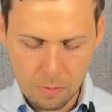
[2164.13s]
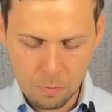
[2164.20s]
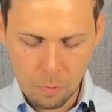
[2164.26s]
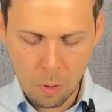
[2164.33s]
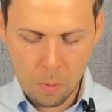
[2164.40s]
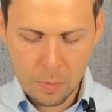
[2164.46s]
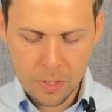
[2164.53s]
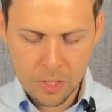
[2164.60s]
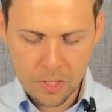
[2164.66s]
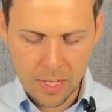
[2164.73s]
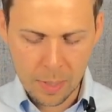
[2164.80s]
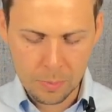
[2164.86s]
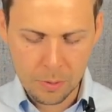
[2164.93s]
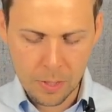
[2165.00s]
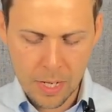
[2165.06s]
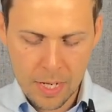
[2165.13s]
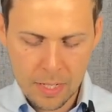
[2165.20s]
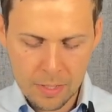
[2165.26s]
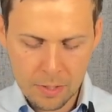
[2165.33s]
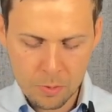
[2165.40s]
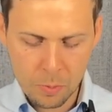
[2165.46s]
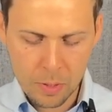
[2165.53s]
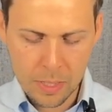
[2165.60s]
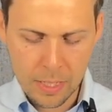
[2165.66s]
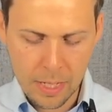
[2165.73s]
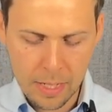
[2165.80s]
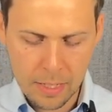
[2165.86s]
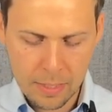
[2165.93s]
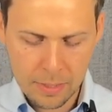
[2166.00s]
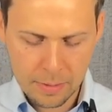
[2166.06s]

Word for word: Romans chapter 8 and 28.